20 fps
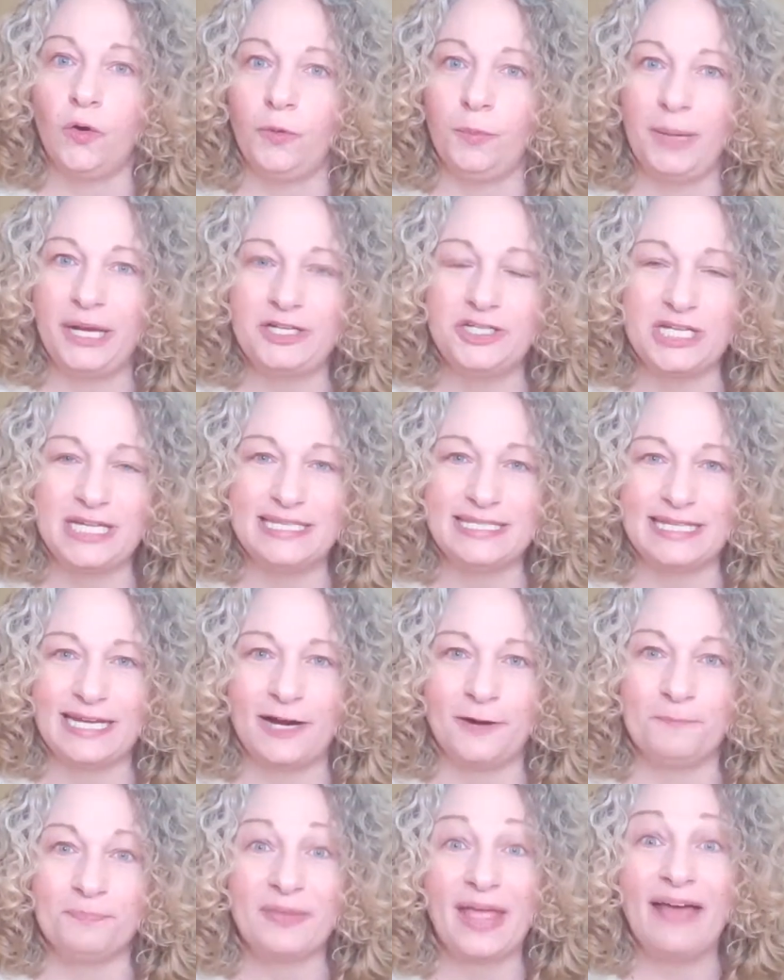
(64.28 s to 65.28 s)
much
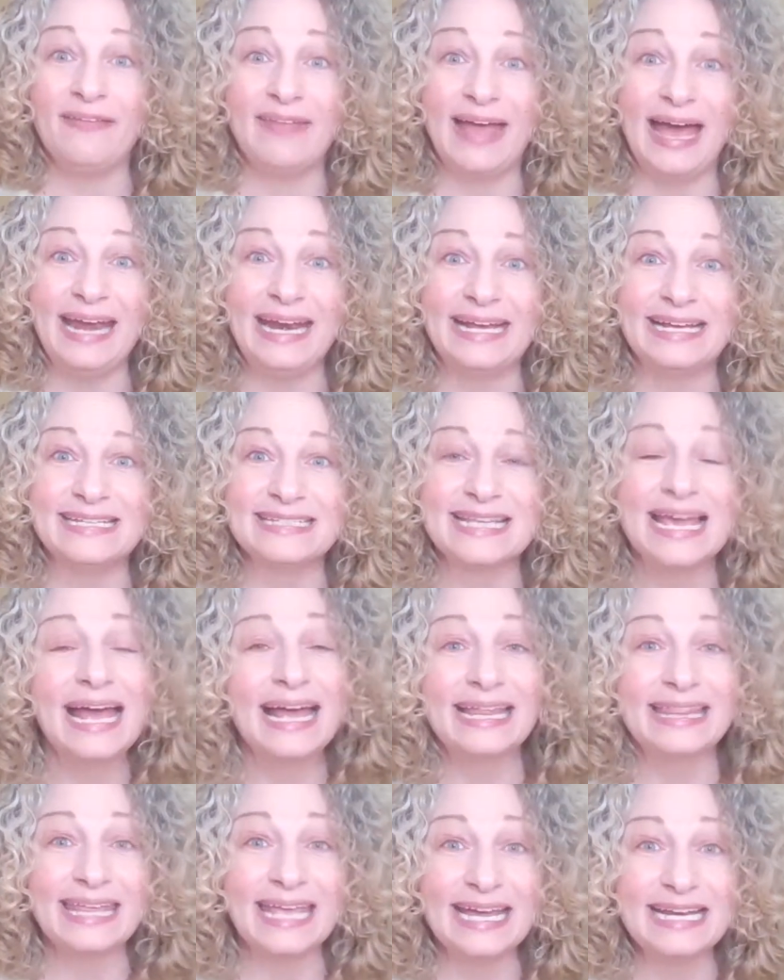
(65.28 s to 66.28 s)
easier. And that is
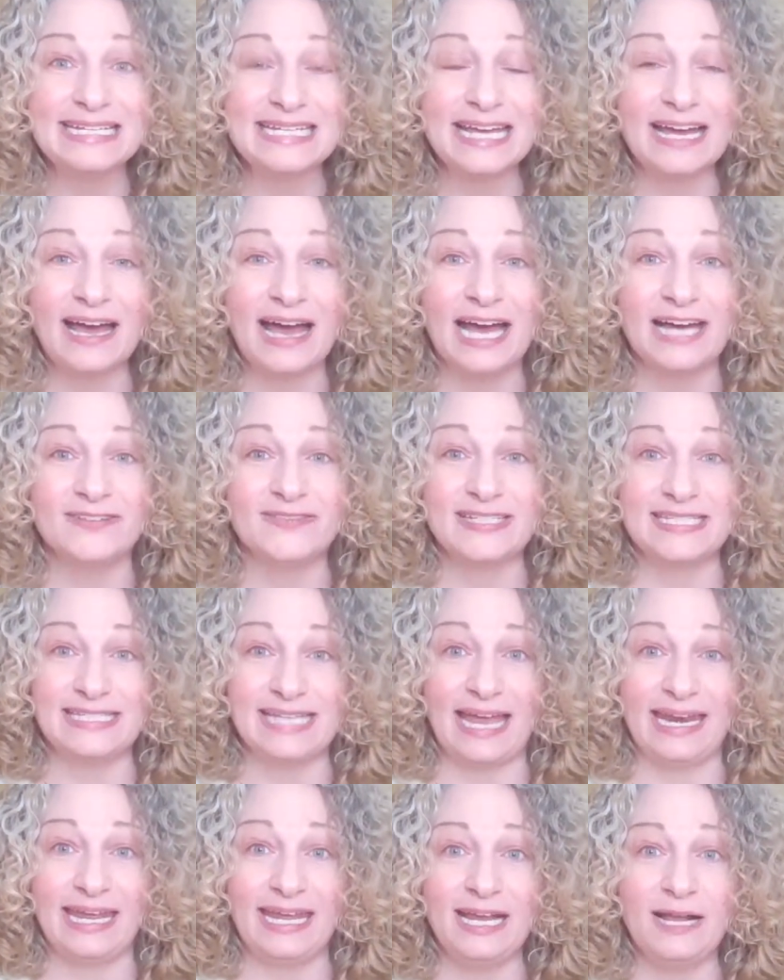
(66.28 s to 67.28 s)
the idea of
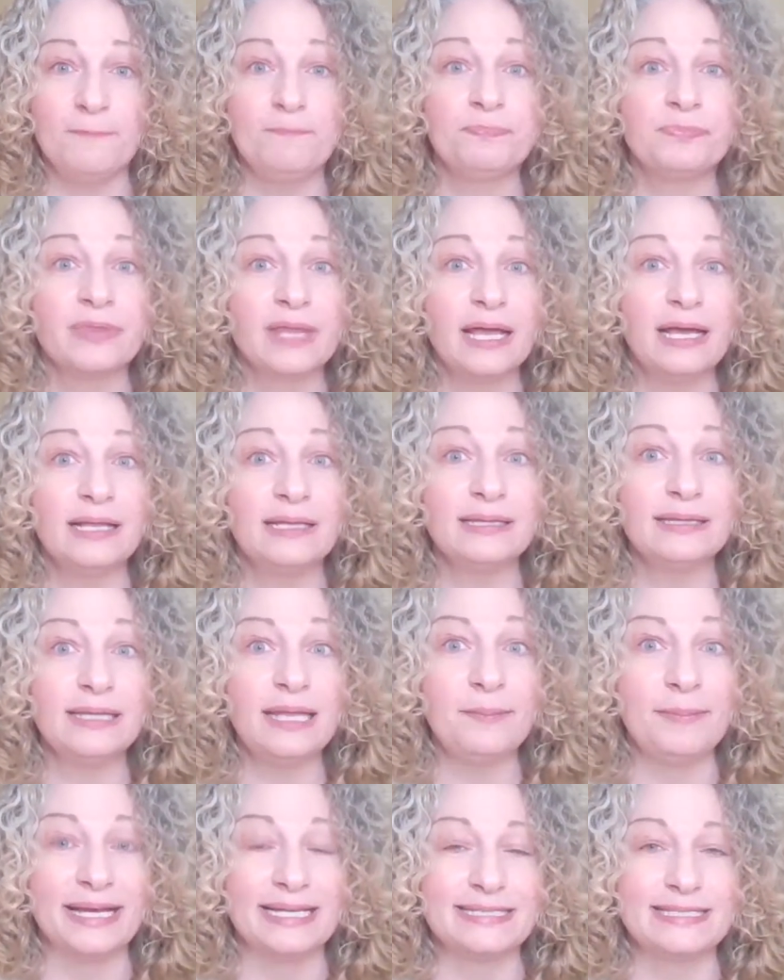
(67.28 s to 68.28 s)
setting
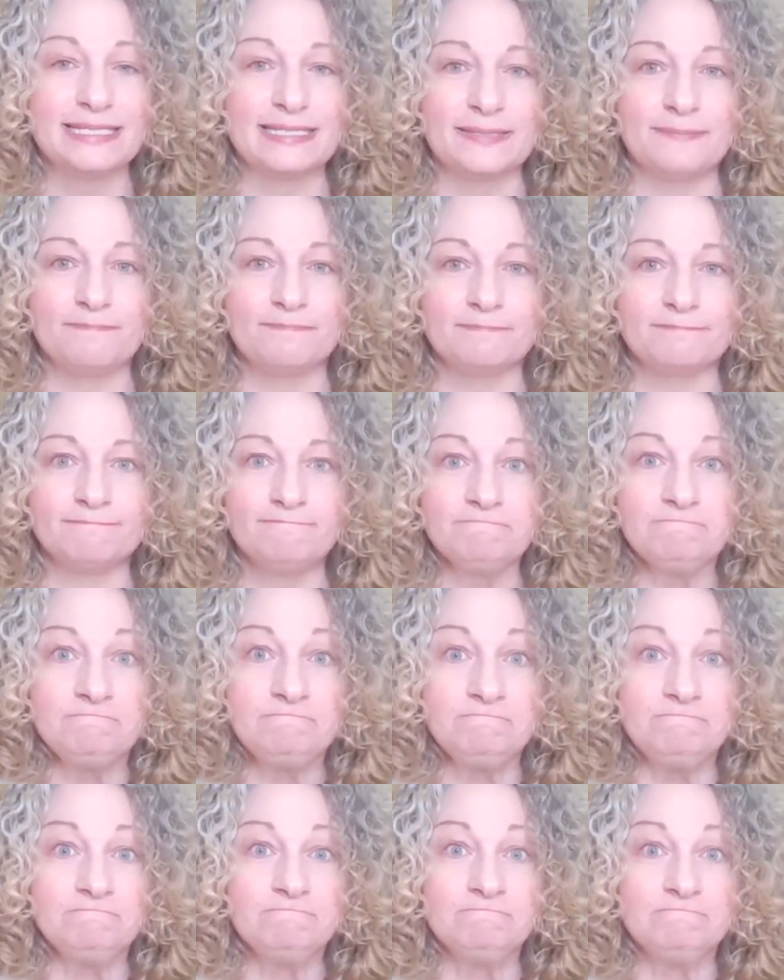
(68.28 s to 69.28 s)
limits.
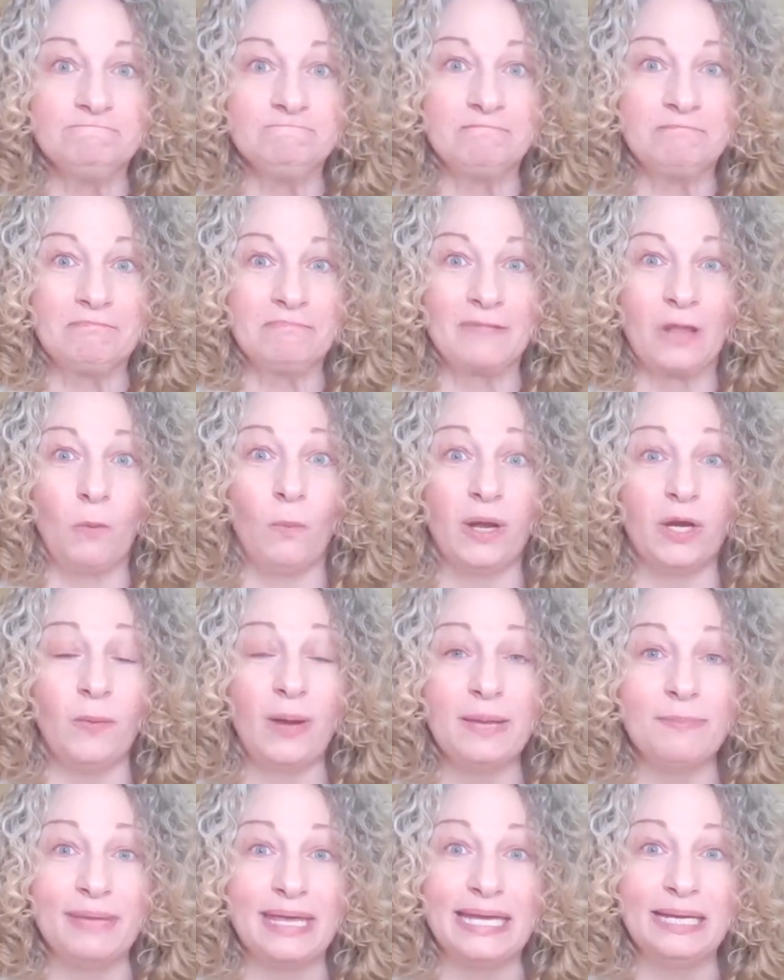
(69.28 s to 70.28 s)
What do
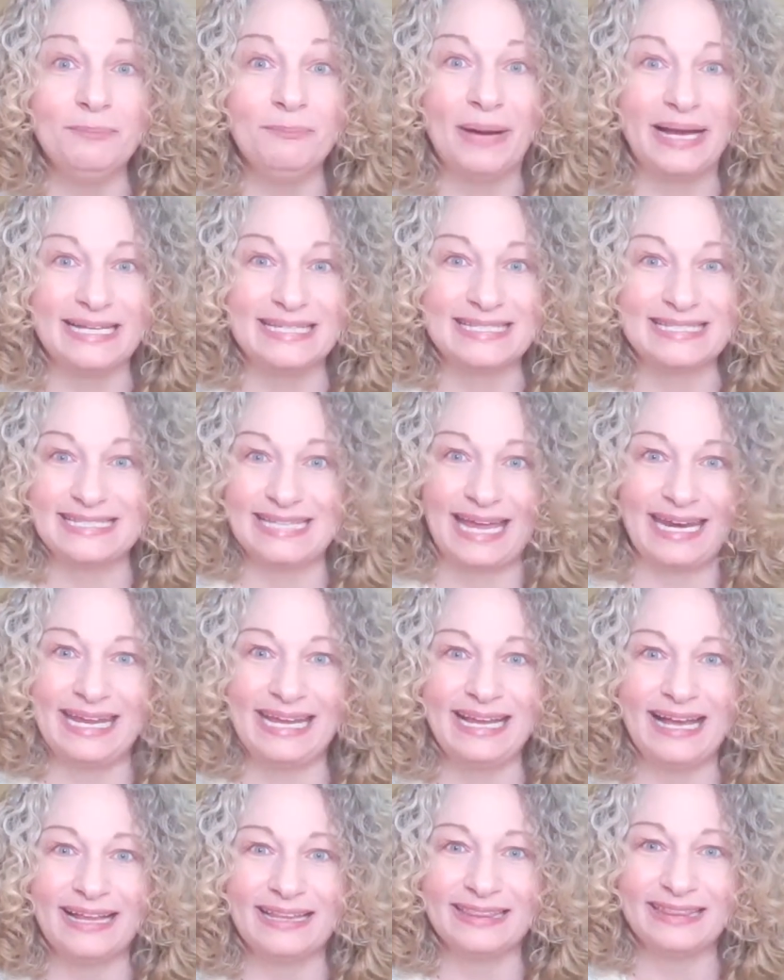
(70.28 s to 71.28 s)
I mean by
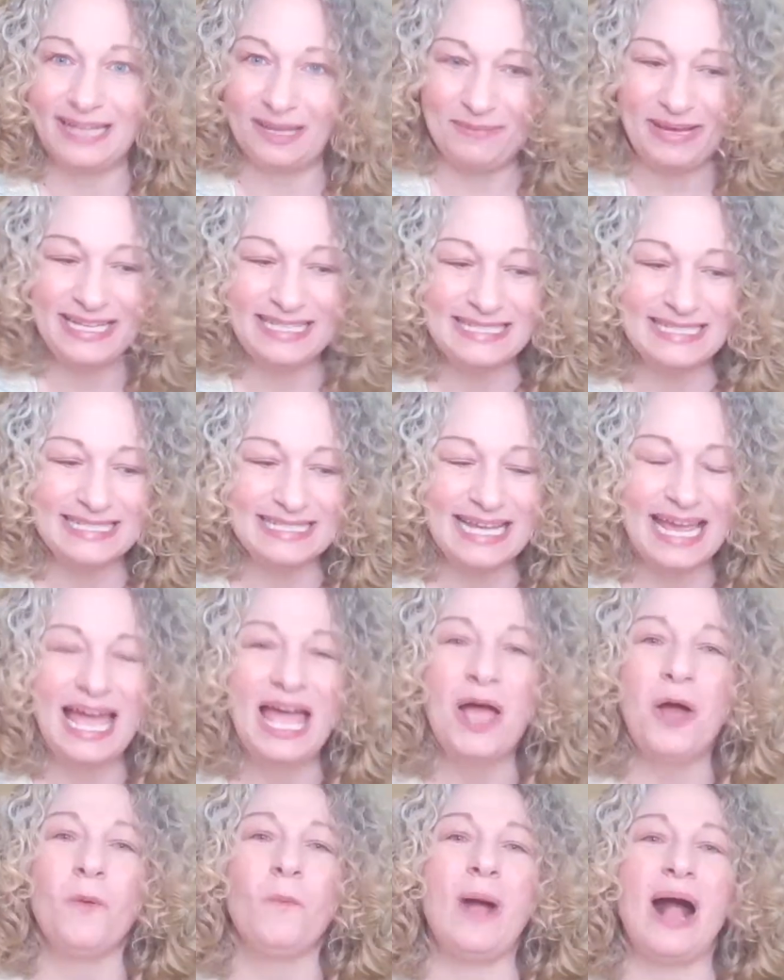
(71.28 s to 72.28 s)
setting limits?
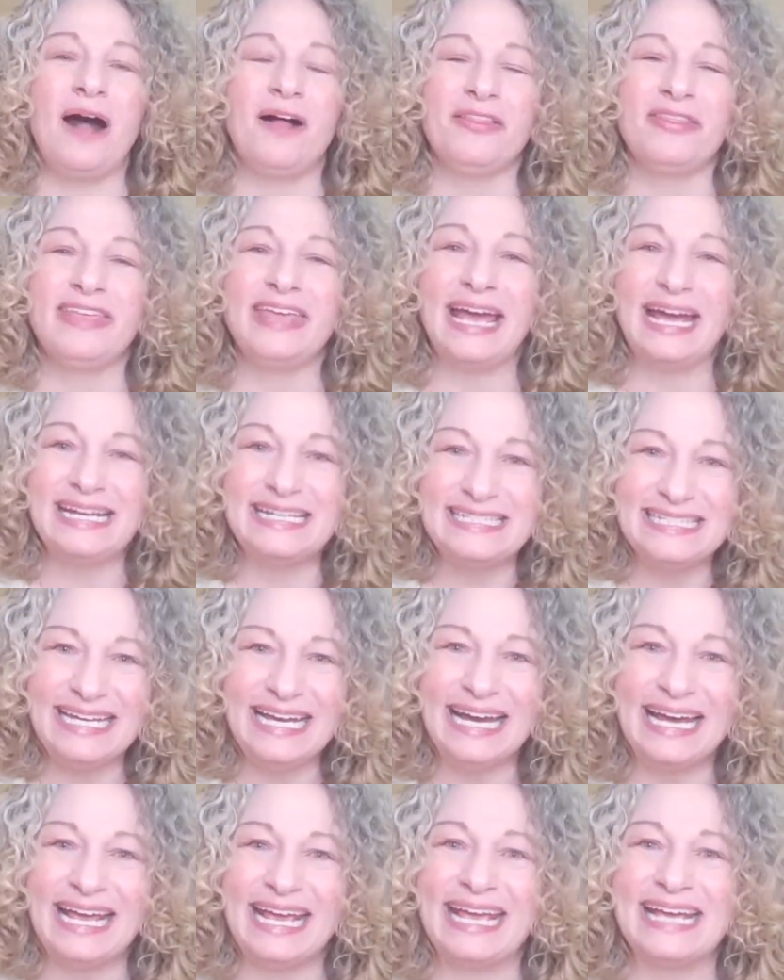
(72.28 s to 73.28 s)
Well, the
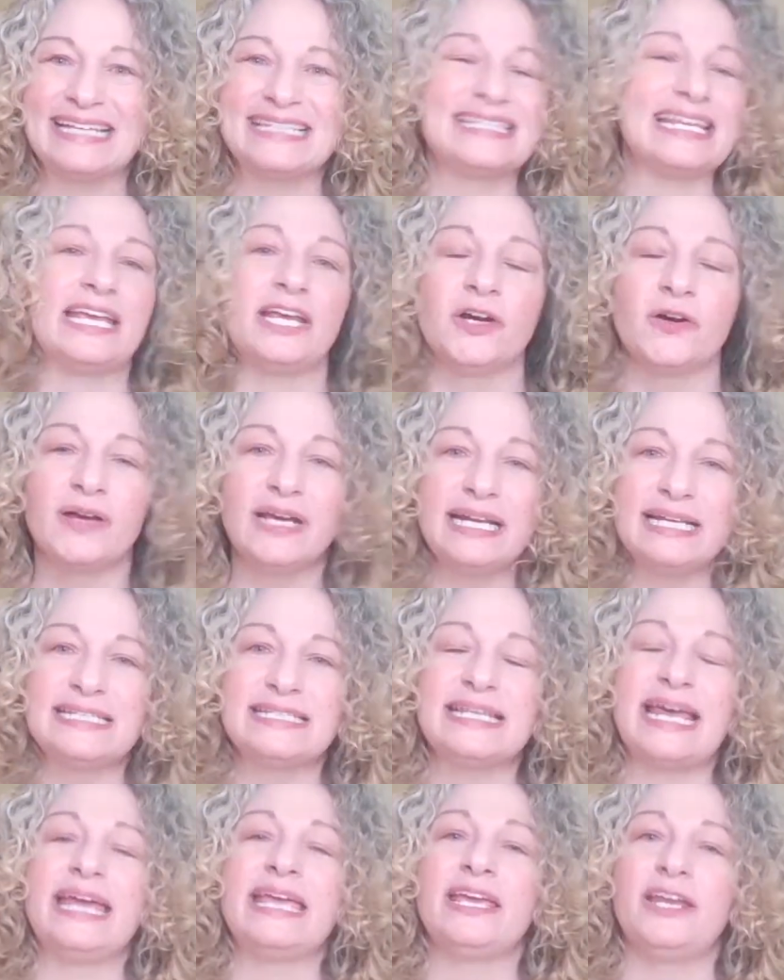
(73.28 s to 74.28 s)
idea is that you're going
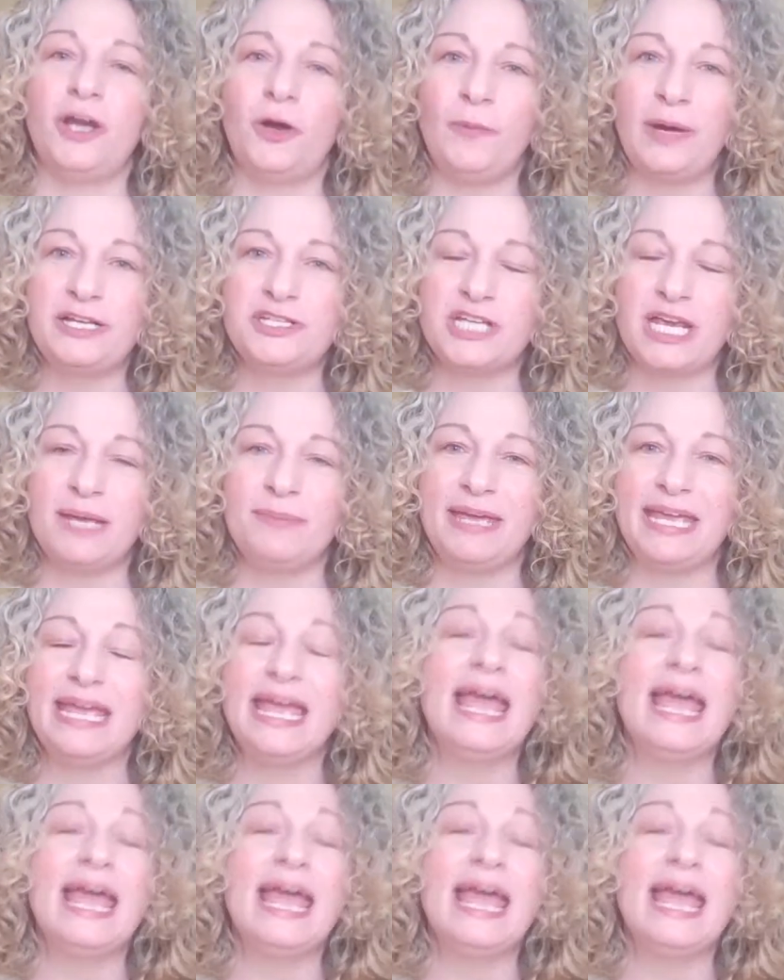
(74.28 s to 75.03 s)
to say, you know what, Jamie,